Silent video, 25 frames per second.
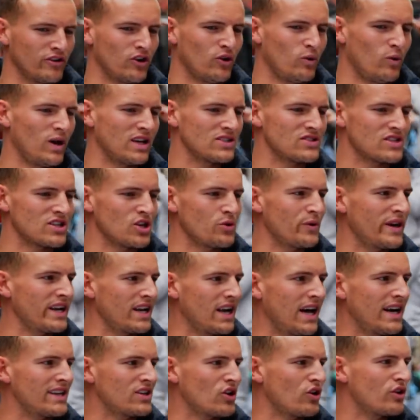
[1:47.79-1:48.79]
Not ones that you eat
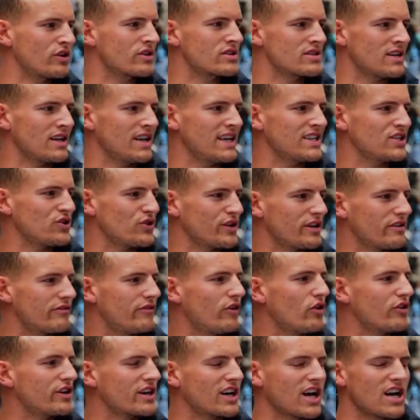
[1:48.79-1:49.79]
like dogs unless you're in a foreign